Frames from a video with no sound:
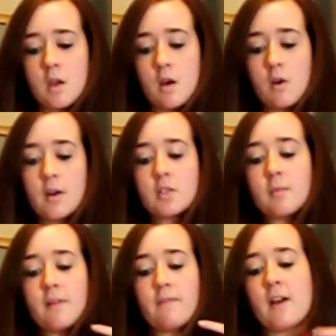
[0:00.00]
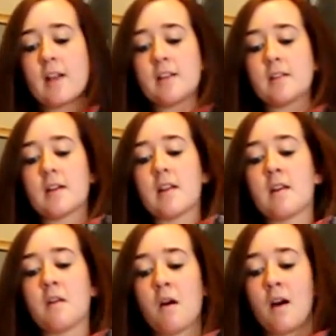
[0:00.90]
Okay, so my friend,
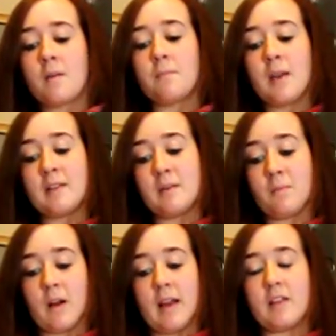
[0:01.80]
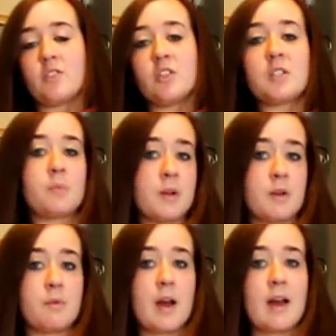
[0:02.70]
not Peyton Bryant, she's
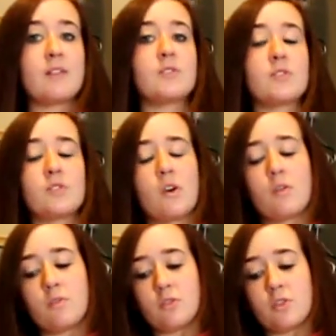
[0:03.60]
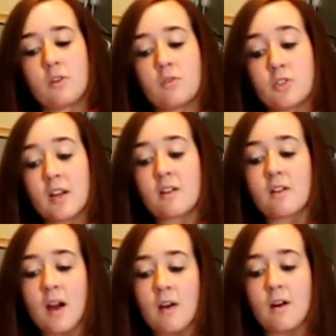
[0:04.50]
pretty rad, so you should go check her
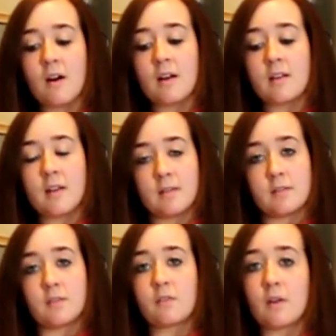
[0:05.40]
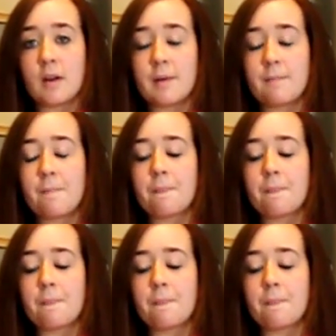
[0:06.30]
out on Instagram.